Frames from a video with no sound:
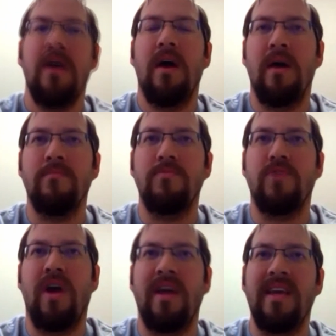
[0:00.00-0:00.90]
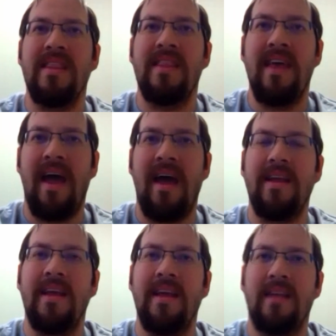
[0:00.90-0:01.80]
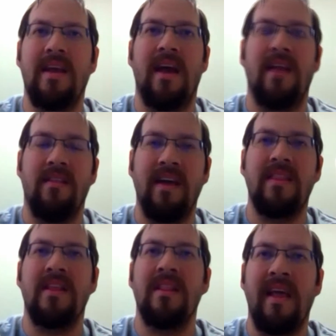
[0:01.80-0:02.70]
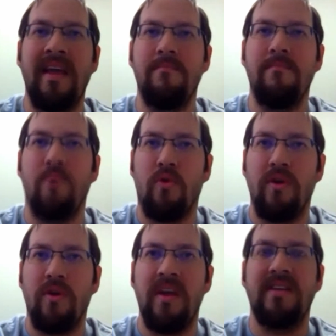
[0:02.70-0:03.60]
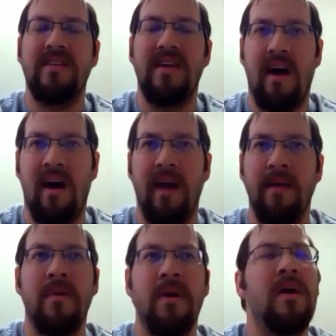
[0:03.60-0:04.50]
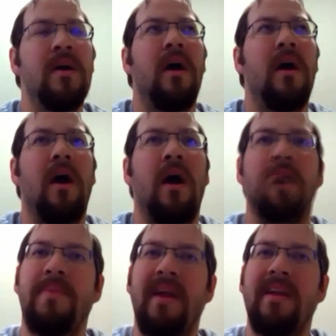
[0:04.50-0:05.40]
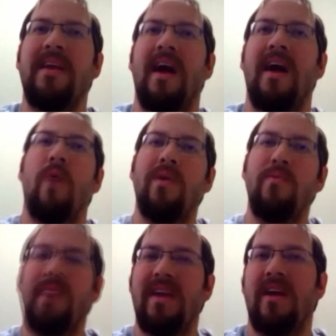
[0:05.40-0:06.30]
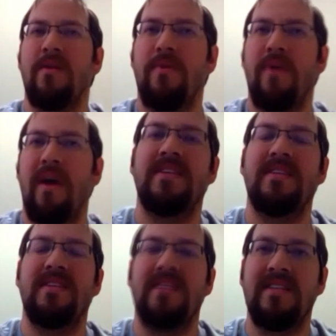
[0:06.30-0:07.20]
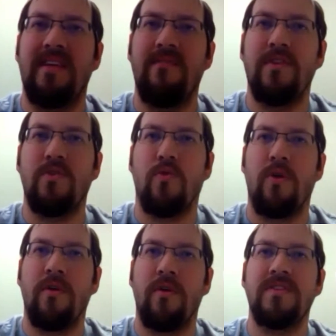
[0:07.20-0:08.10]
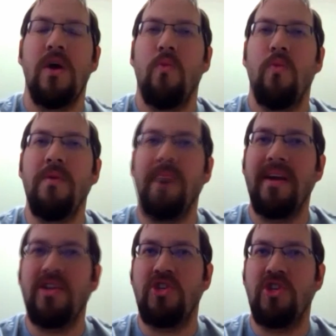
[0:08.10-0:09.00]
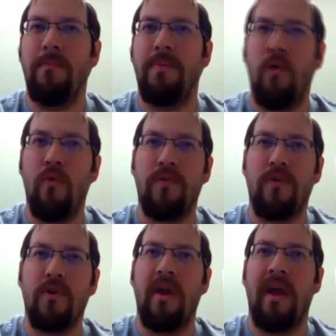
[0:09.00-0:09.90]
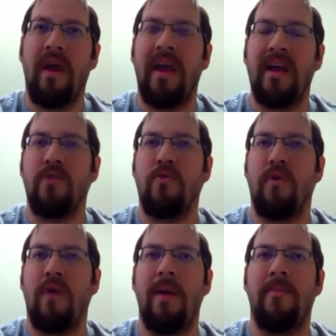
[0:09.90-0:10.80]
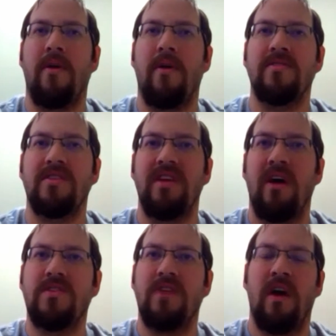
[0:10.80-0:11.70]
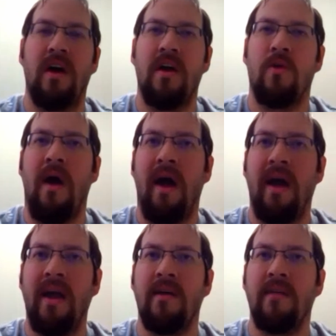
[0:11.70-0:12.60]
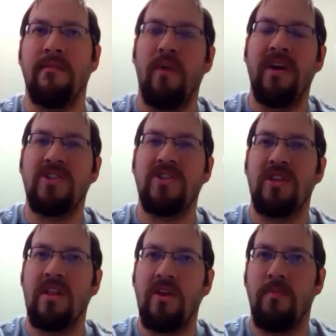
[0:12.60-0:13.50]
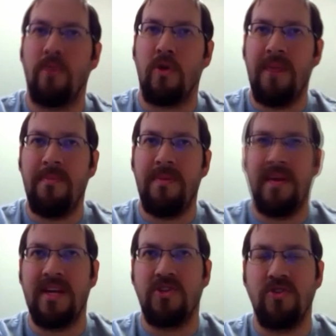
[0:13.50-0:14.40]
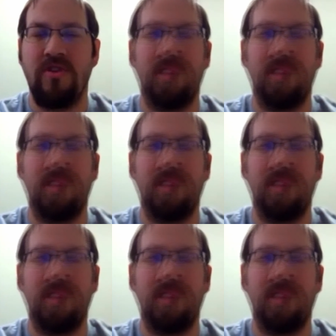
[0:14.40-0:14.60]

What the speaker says: Try to get that in kind of like the late morning time. Depending on when we get out of breakfast and Seven Dwarfs, we might jump over and grab ourselves a ride on Voyage of the Little Mermaid potentially.